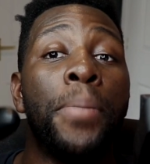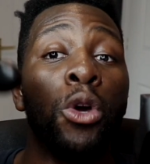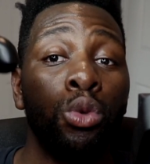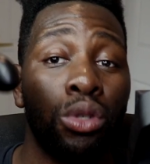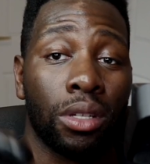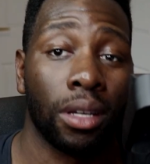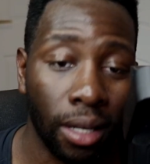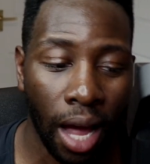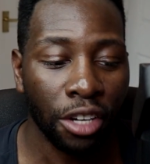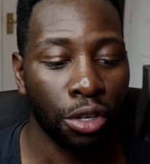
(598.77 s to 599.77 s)
boost,
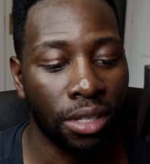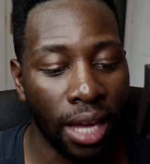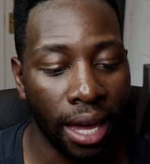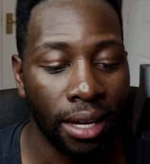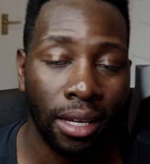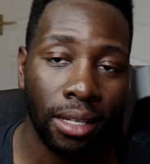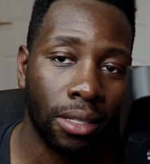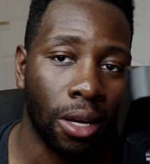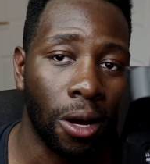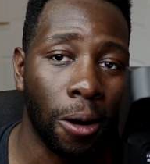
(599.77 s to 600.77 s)
I should say.
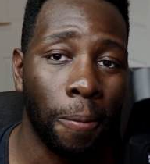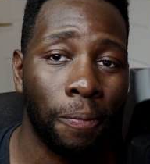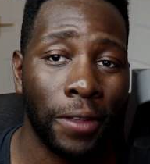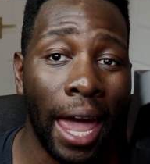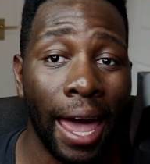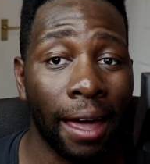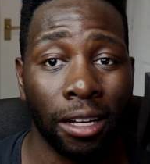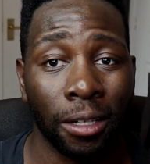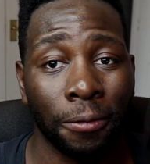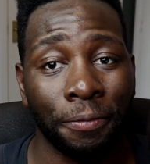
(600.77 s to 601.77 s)
So yeah,
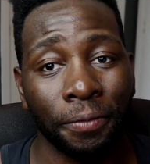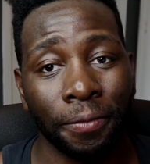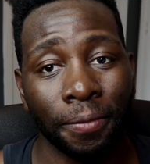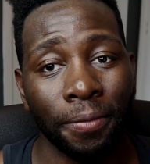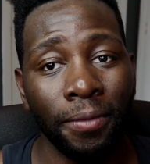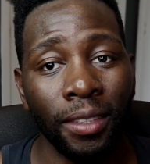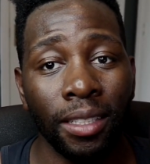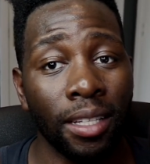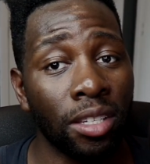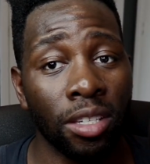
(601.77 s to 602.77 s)

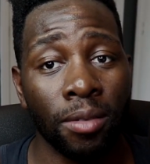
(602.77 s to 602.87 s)
this